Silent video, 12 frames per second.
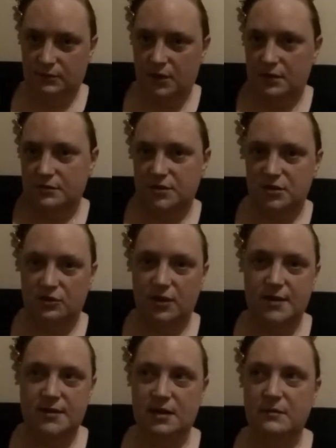thought I was just
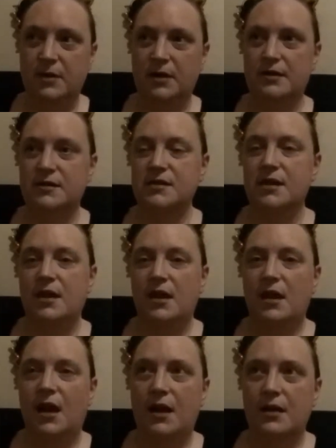crazy, but
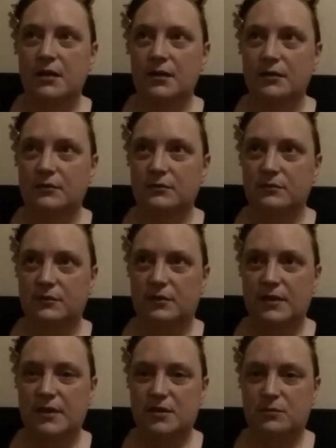
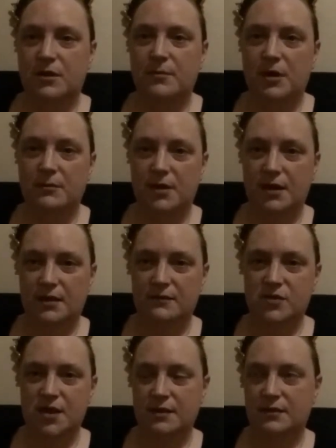in this one apartment I
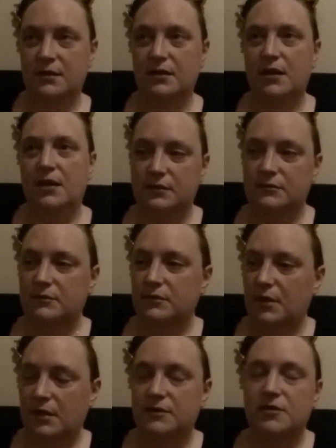lived in,
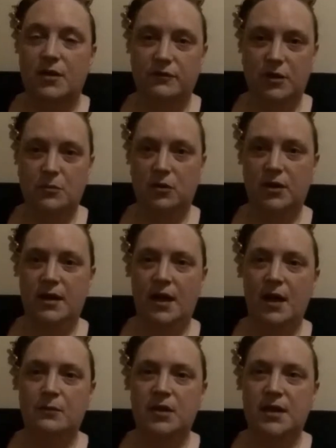so every morning
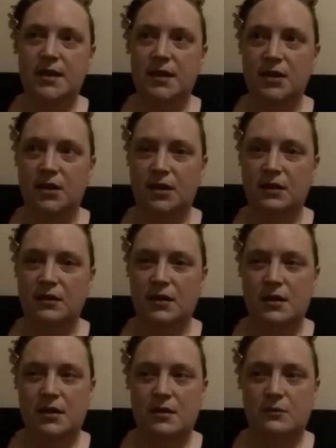I would hear
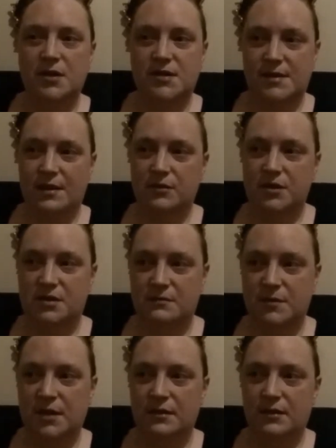what sounded to
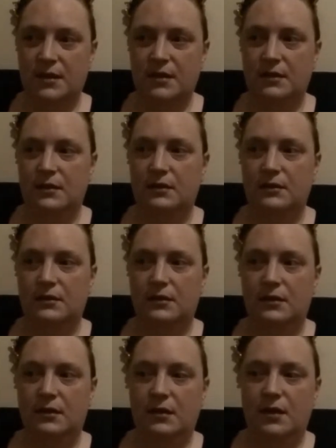me like
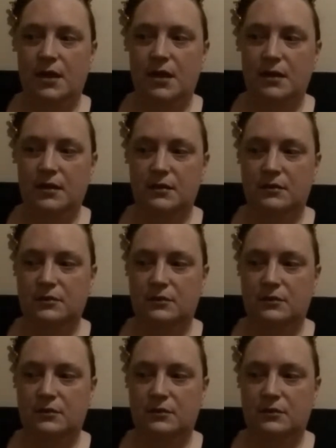a